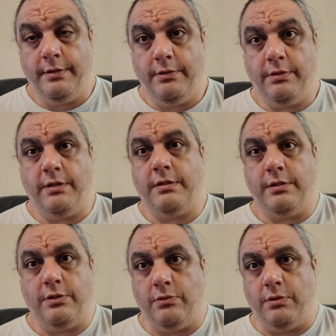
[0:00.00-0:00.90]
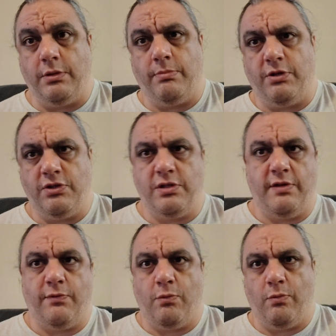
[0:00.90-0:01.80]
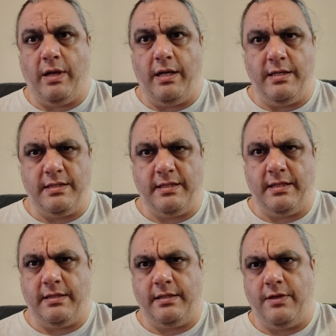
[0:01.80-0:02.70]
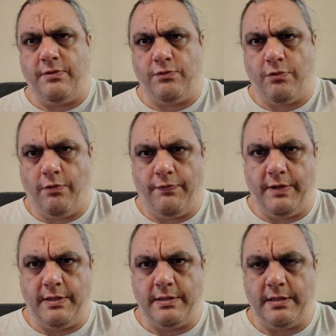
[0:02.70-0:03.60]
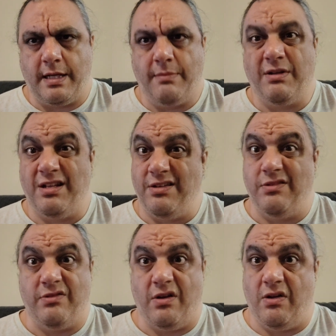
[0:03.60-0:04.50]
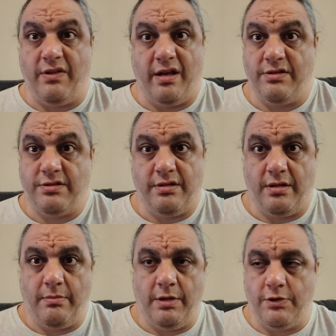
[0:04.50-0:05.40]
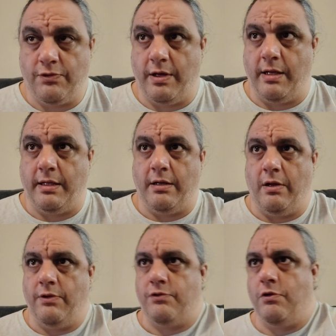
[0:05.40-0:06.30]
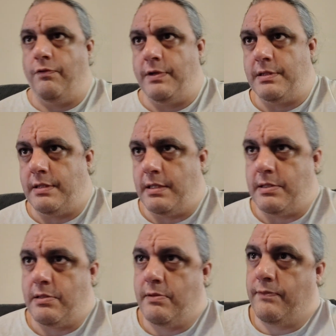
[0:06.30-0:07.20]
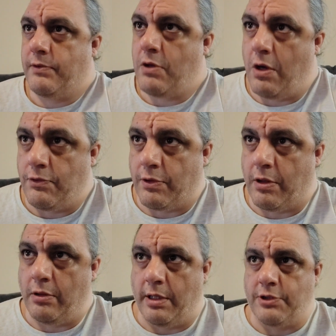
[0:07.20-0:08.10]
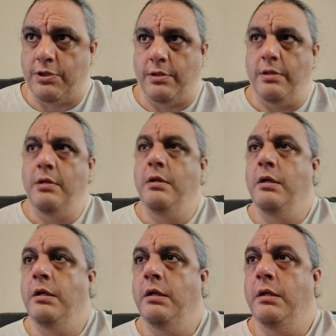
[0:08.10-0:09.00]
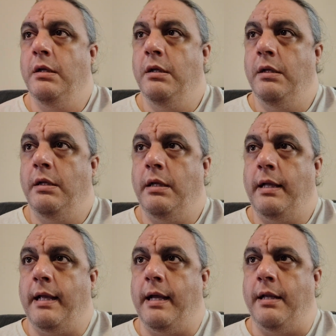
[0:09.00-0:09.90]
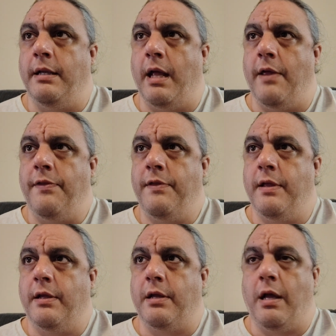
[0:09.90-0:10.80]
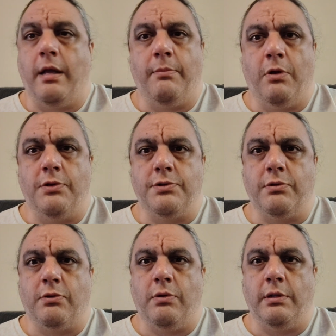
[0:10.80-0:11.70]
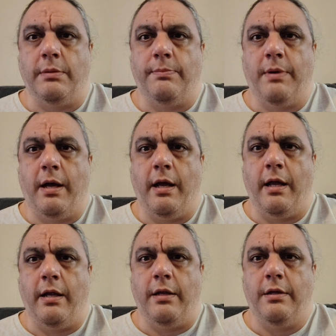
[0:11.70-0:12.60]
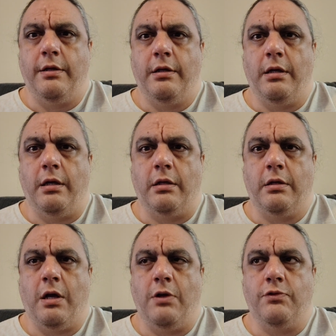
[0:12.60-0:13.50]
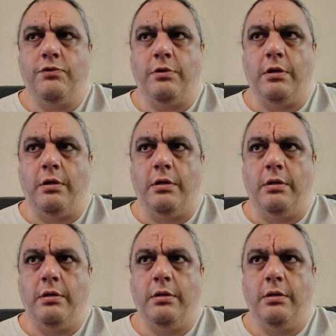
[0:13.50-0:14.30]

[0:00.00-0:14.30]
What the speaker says: you get to do it a bunch of different ways to get the other trophies, and I'm going to do all that shit. I'm going to try and get all the trophies in this Contra collection, and I think I'm also going to buy Contra,